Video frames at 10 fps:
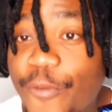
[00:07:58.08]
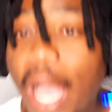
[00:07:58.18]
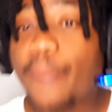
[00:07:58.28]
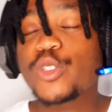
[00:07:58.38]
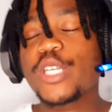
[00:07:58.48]

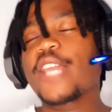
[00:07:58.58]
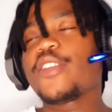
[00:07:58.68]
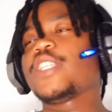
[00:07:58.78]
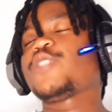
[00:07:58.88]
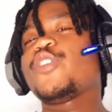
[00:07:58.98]
come to the end
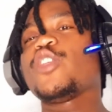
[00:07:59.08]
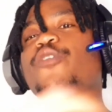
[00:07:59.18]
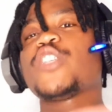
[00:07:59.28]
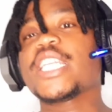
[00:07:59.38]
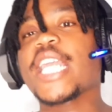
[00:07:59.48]
of this video. If
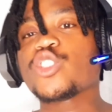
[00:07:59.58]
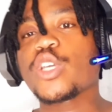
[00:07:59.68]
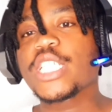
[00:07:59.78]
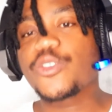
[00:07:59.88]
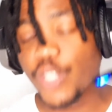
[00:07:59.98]
you did enjoy
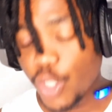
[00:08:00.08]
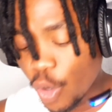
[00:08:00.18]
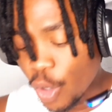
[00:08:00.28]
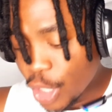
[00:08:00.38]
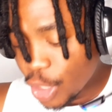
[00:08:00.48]
this video,
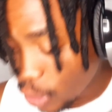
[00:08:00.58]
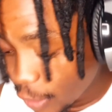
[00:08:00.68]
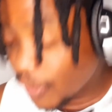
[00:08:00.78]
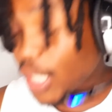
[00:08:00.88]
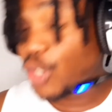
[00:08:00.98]
you leave it a